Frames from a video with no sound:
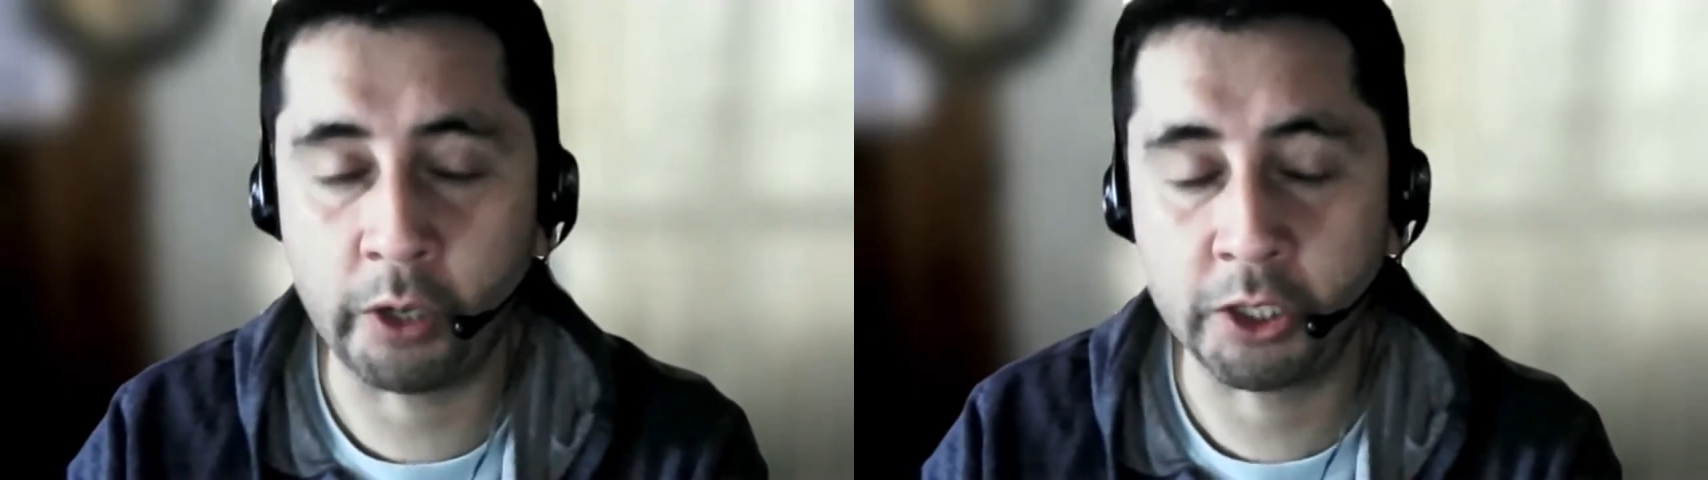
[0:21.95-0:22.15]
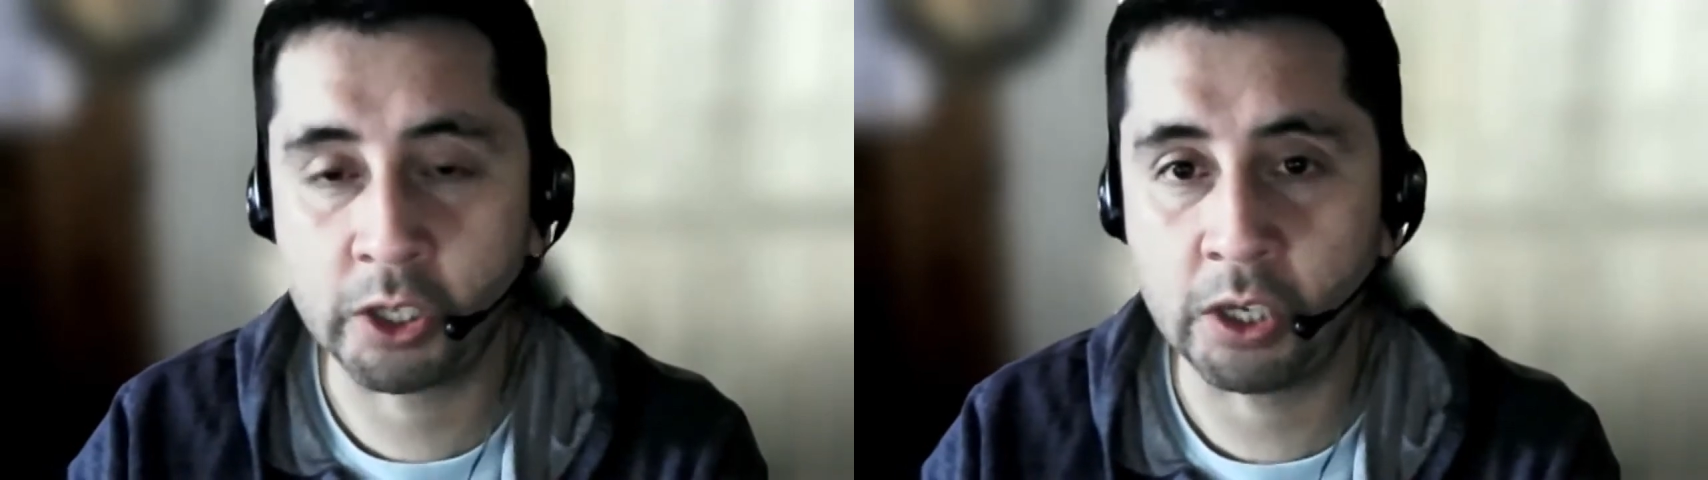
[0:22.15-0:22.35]

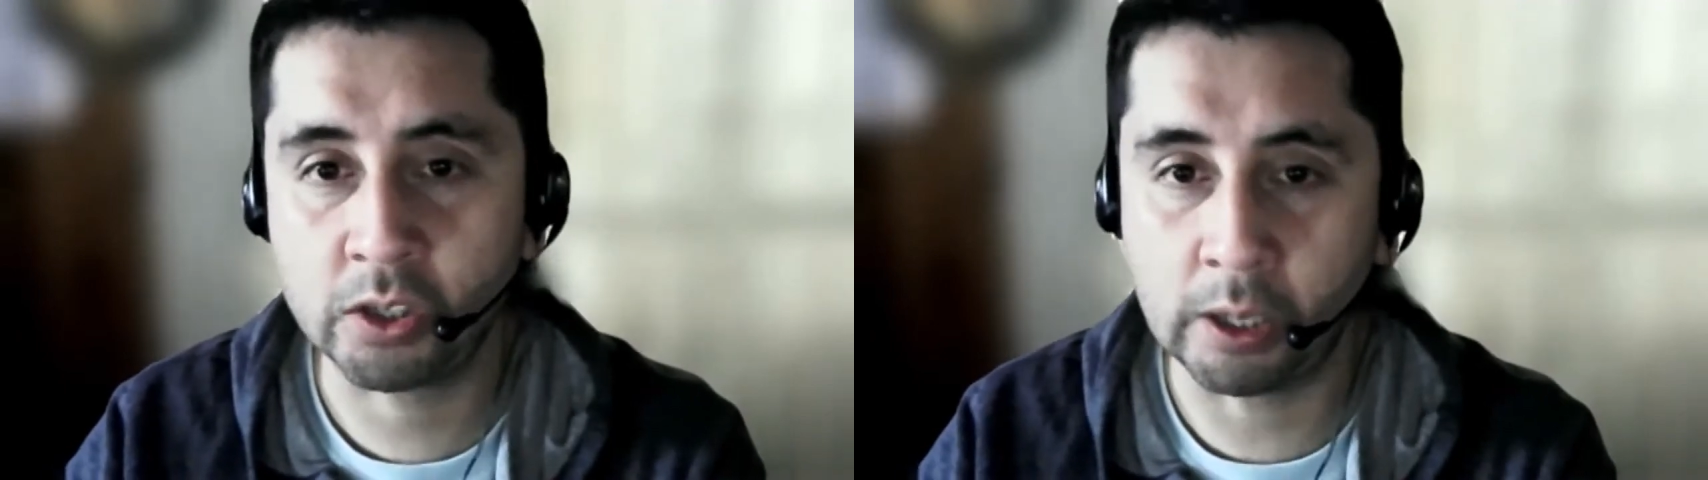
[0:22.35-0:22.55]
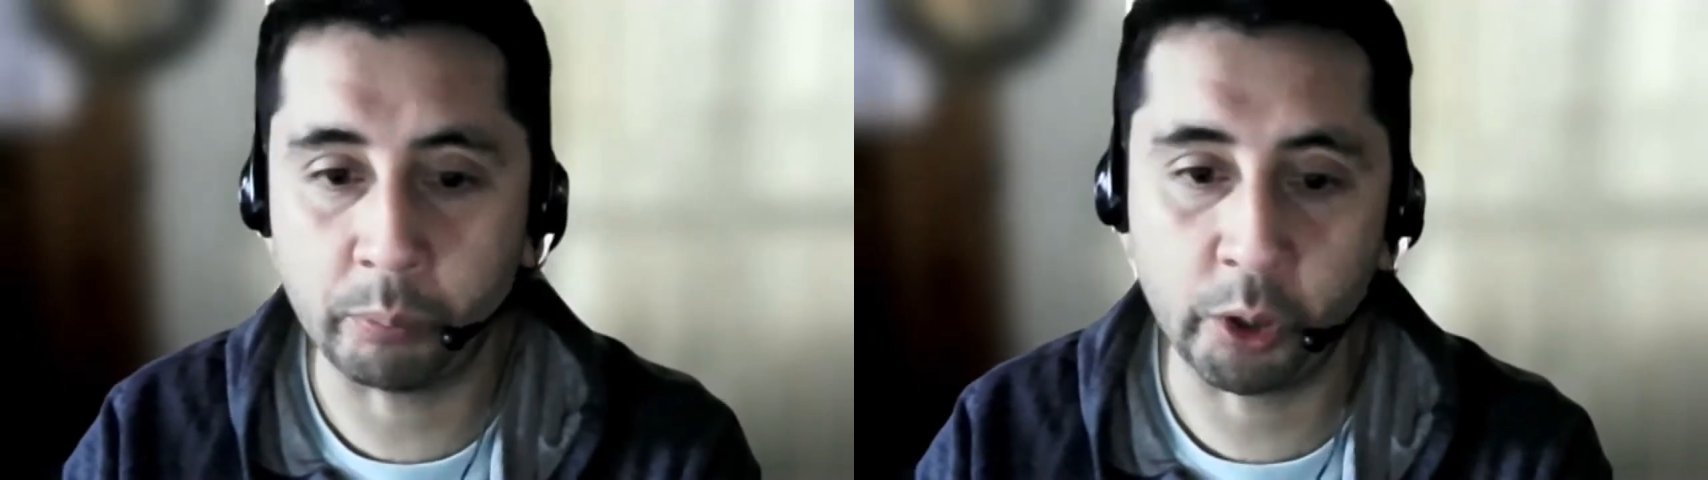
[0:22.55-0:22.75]

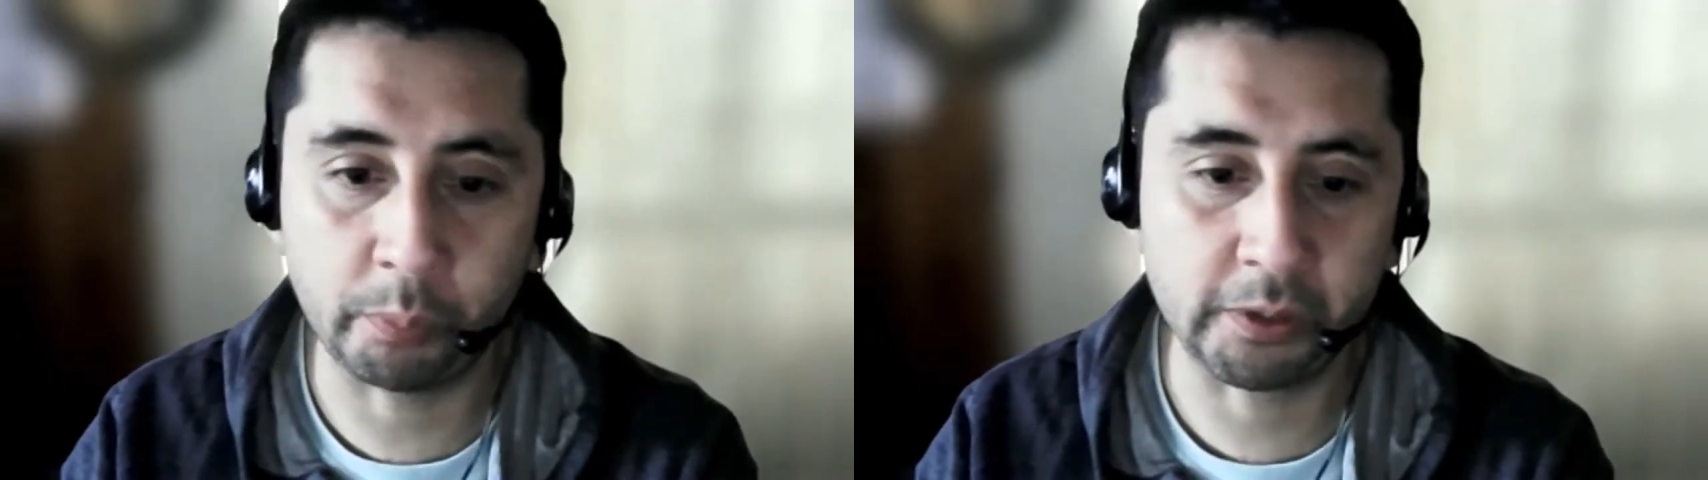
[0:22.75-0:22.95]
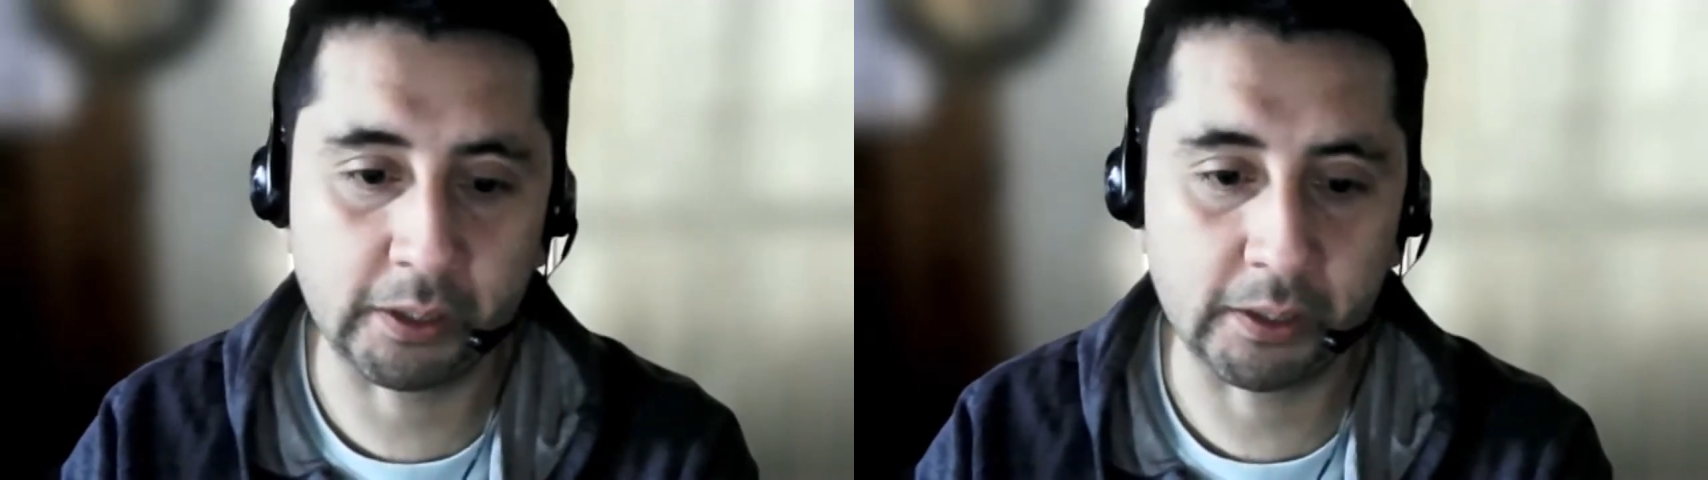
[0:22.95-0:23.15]
educational
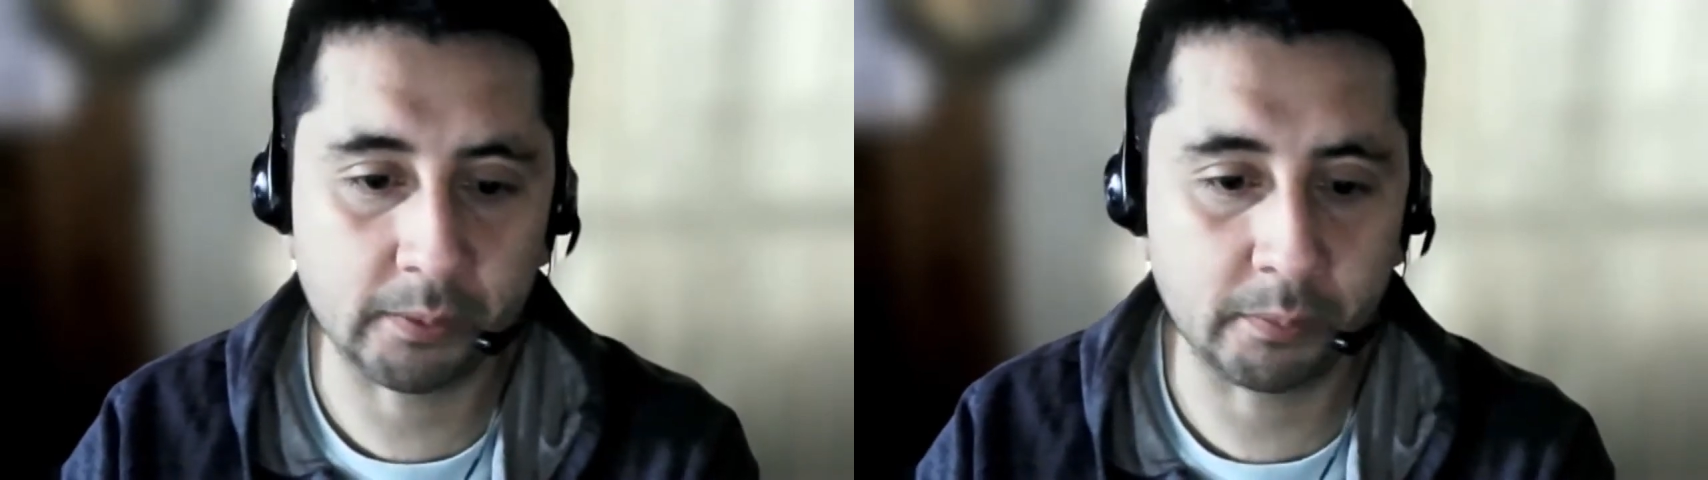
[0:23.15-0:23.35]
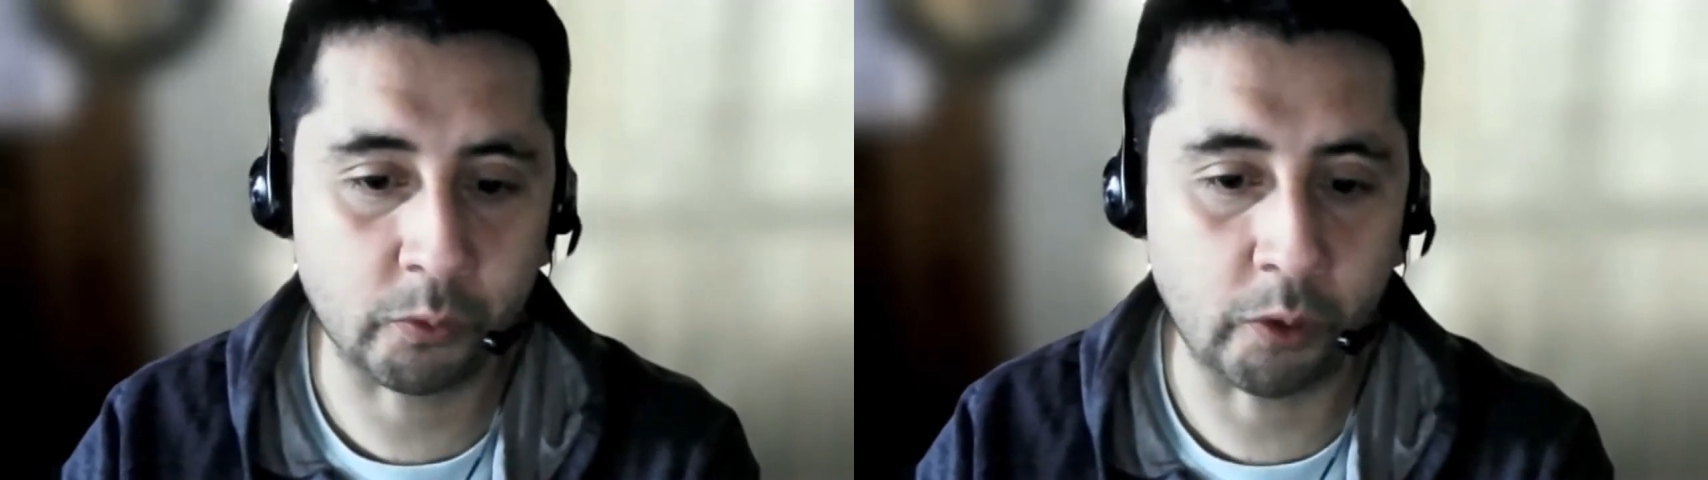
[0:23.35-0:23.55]

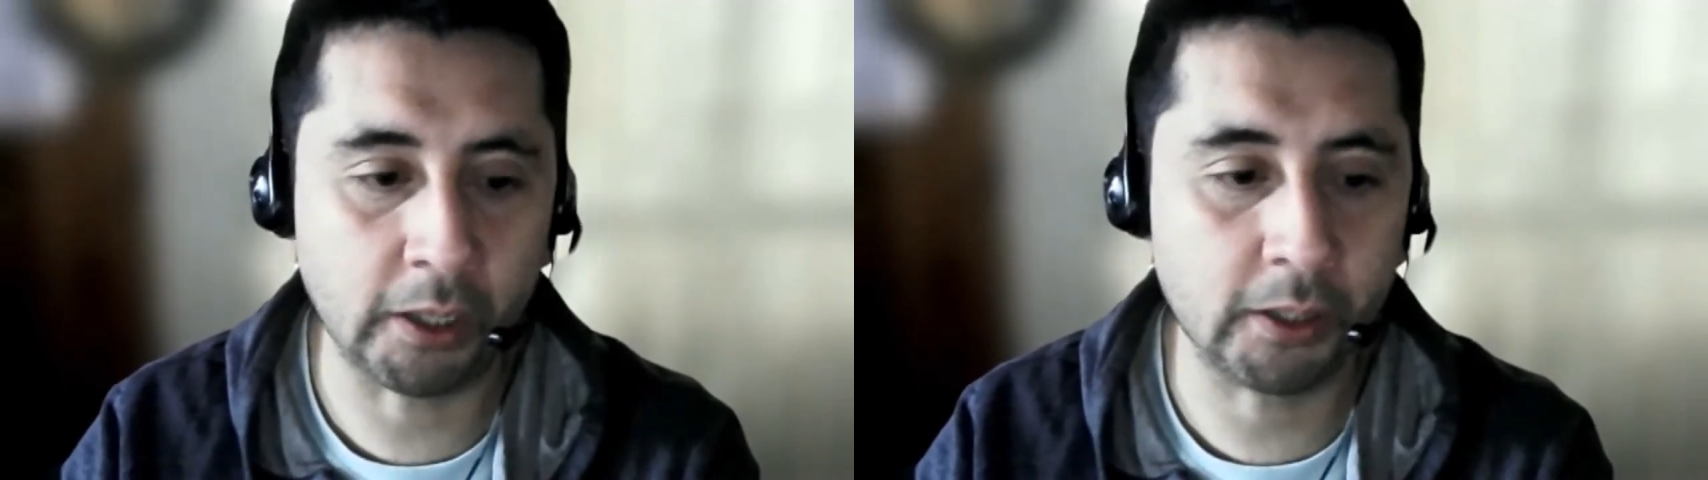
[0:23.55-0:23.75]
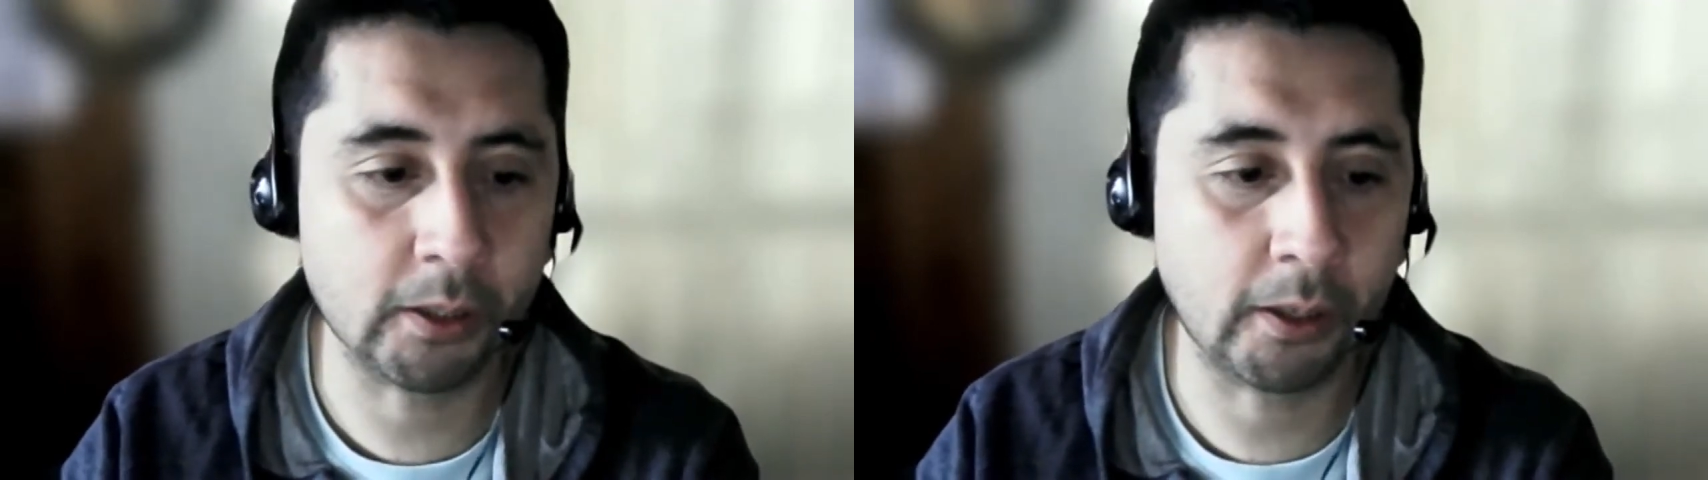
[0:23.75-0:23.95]
purposes, right?